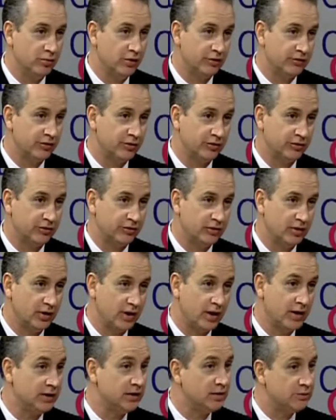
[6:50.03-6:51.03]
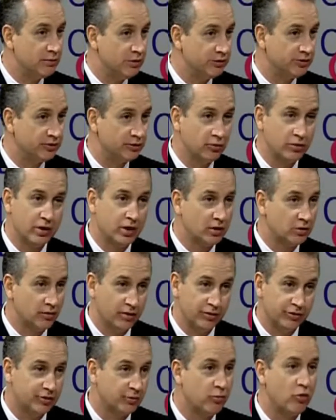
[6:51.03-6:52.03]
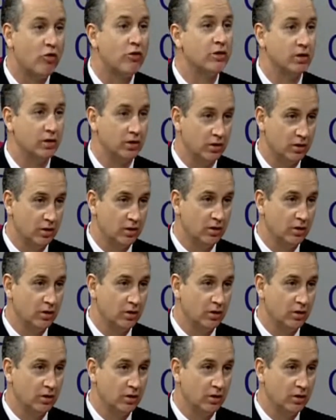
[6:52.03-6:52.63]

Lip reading: business and did business with Hitler and supported